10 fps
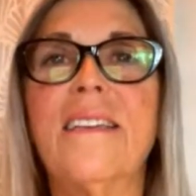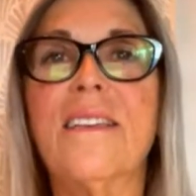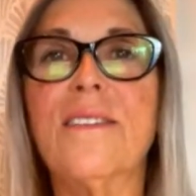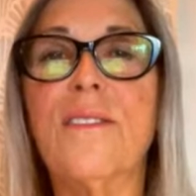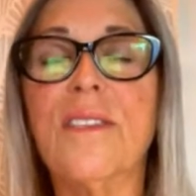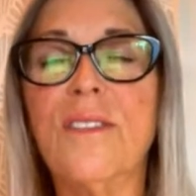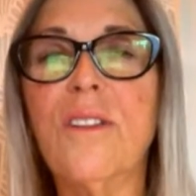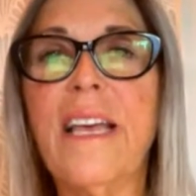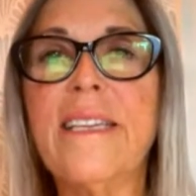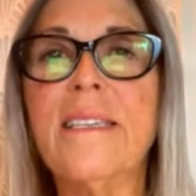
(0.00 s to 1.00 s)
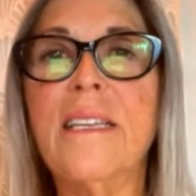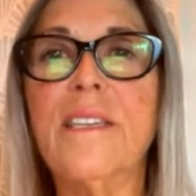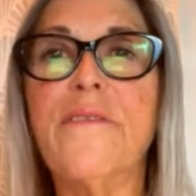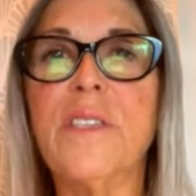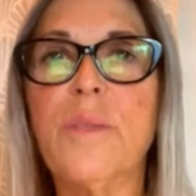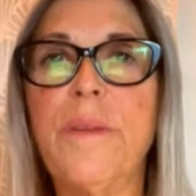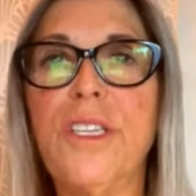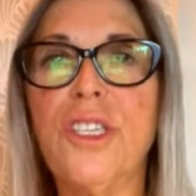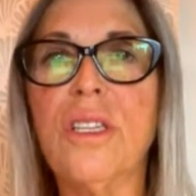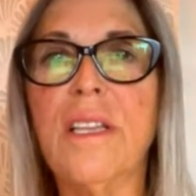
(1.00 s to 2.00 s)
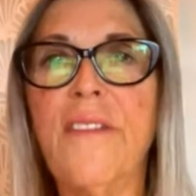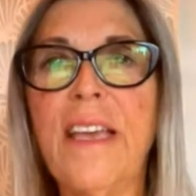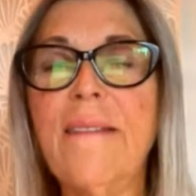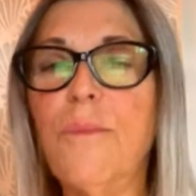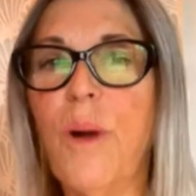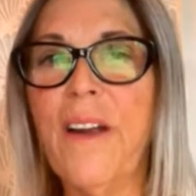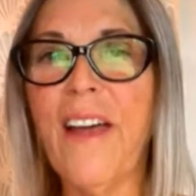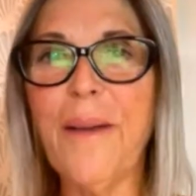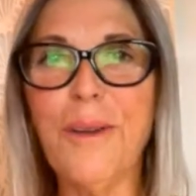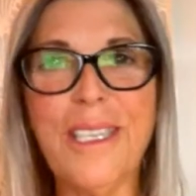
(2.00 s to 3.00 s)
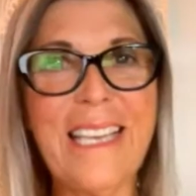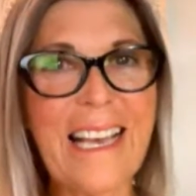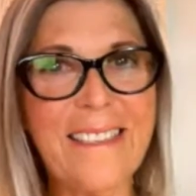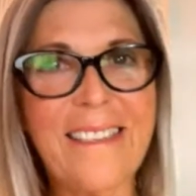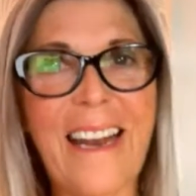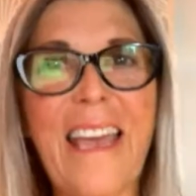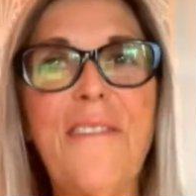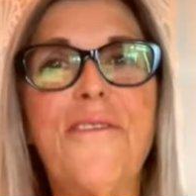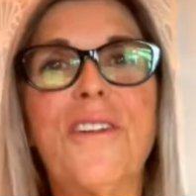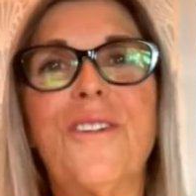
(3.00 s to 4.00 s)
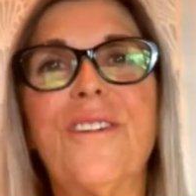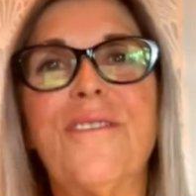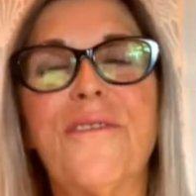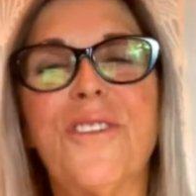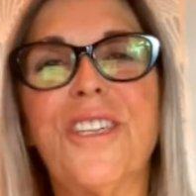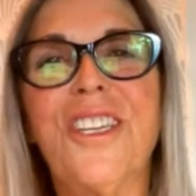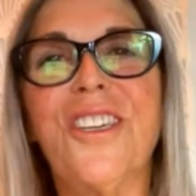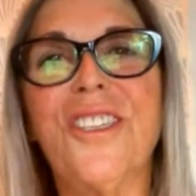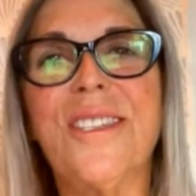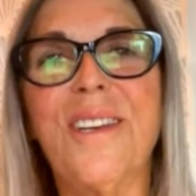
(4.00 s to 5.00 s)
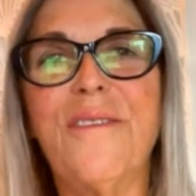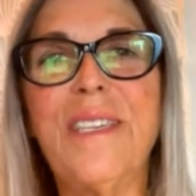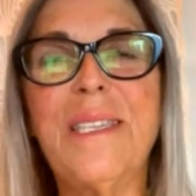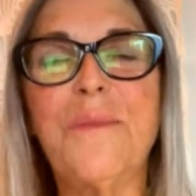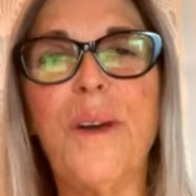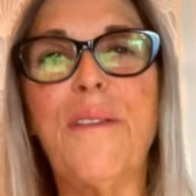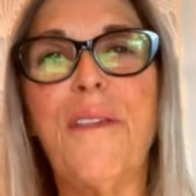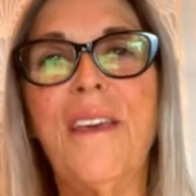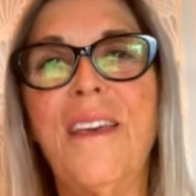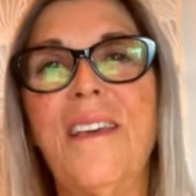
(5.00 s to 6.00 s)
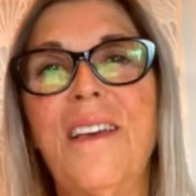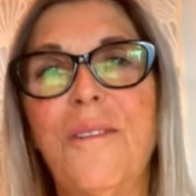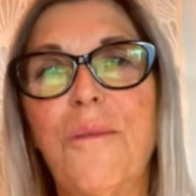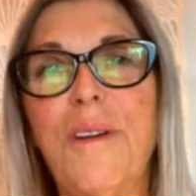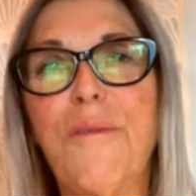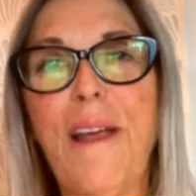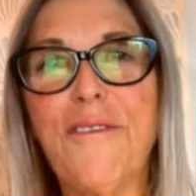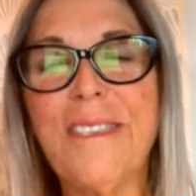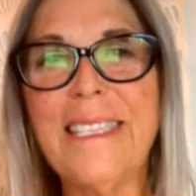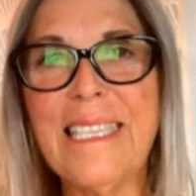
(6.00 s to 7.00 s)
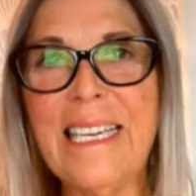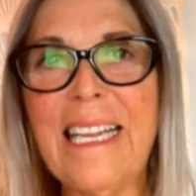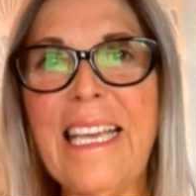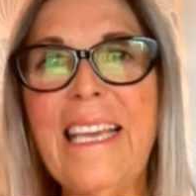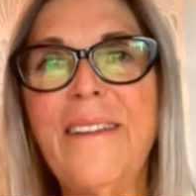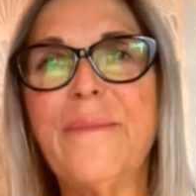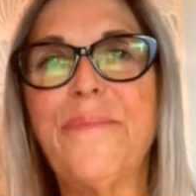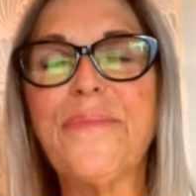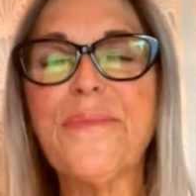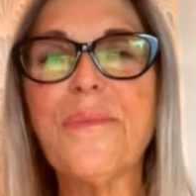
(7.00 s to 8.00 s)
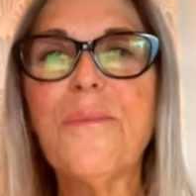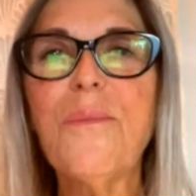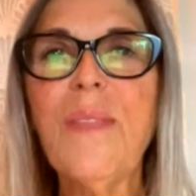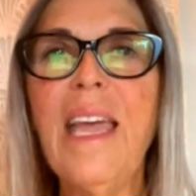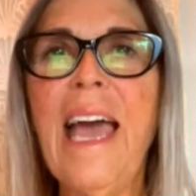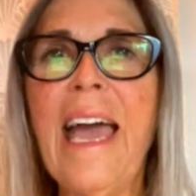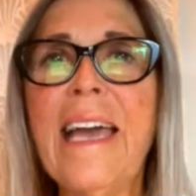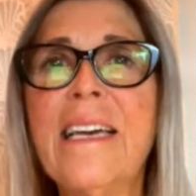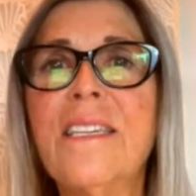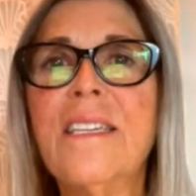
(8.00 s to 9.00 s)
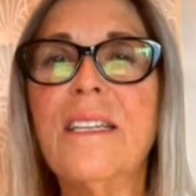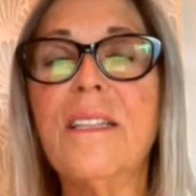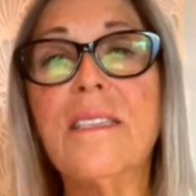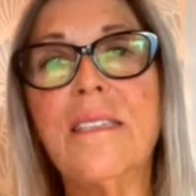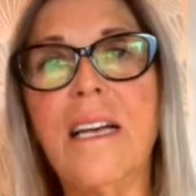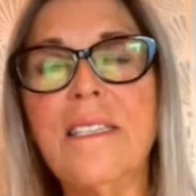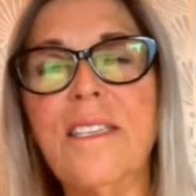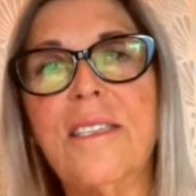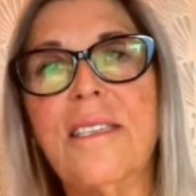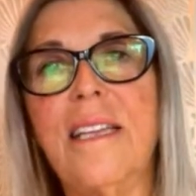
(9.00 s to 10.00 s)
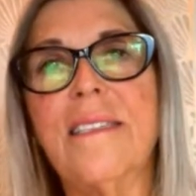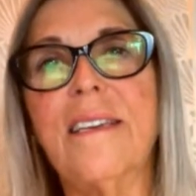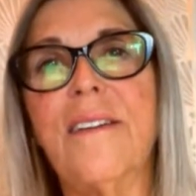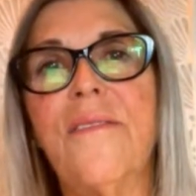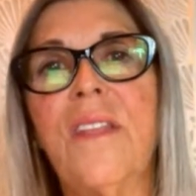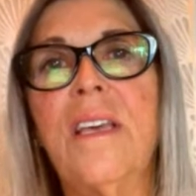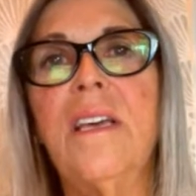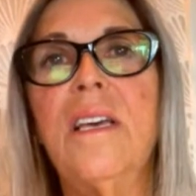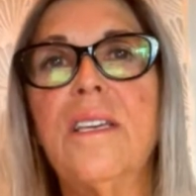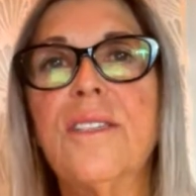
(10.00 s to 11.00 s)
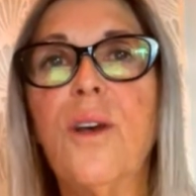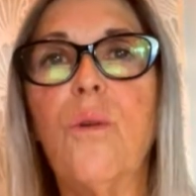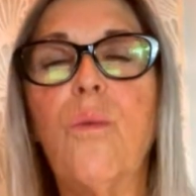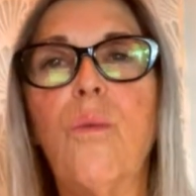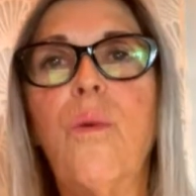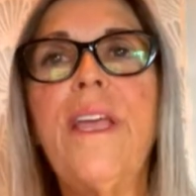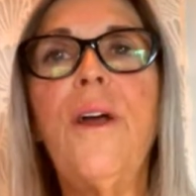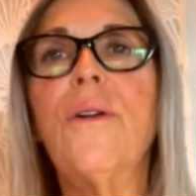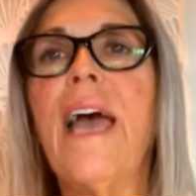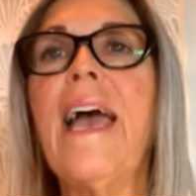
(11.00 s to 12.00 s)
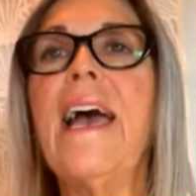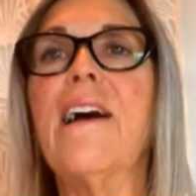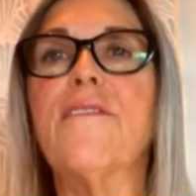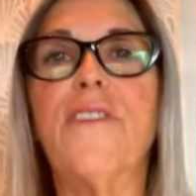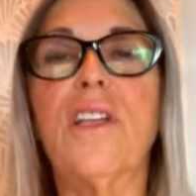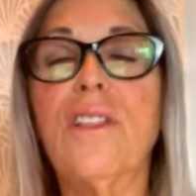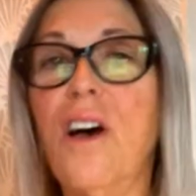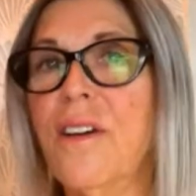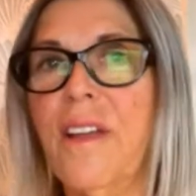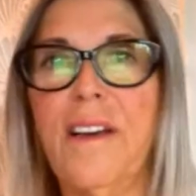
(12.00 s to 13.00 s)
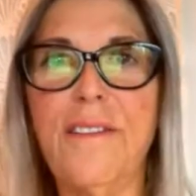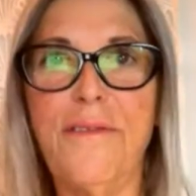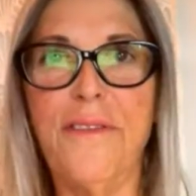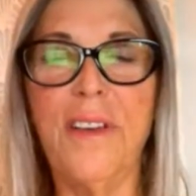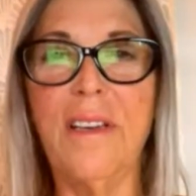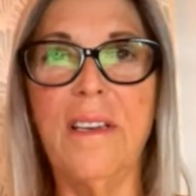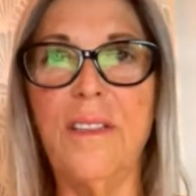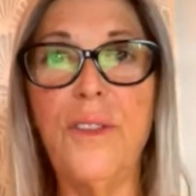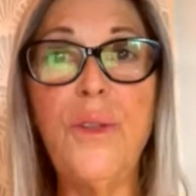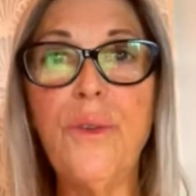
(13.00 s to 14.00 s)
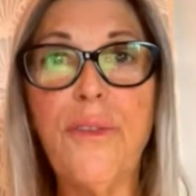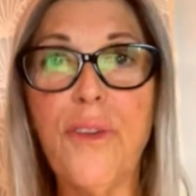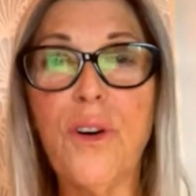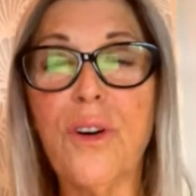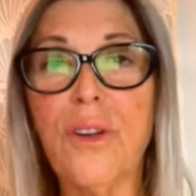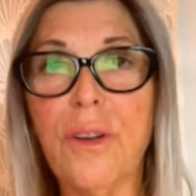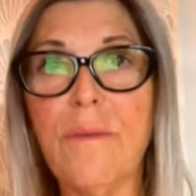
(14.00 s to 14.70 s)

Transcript: the Salt Lake Center for Spiritual Living, where I was yesterday for a church service with Reverend Cindy, and the Satya Center. So we don't have a lot of New Thought